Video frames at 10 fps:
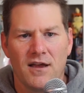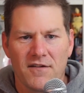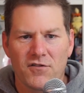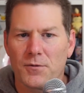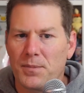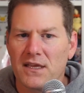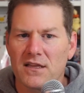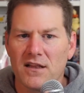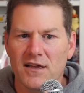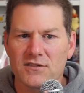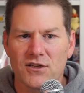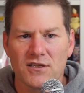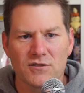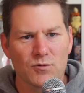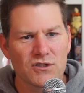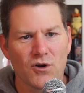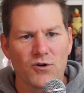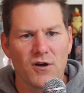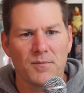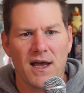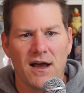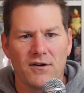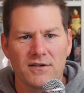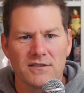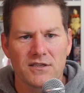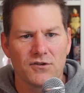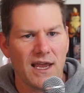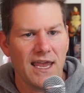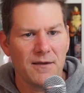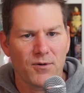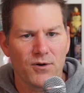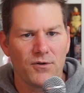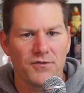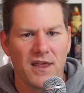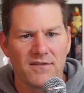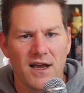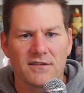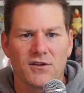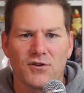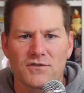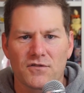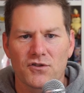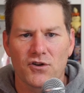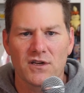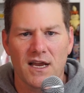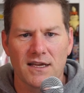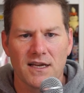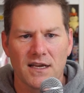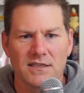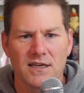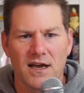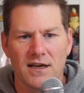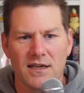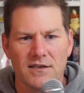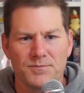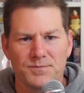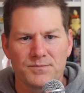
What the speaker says: For the pin collections, which don't come out until April, they've got those for $39.99.